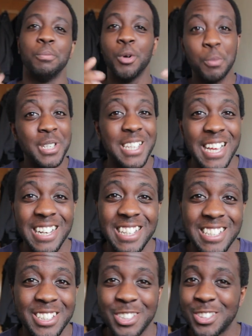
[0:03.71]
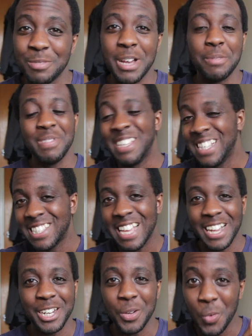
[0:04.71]
Moments like this just remind me
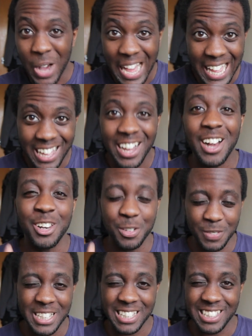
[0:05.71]
exactly why I love the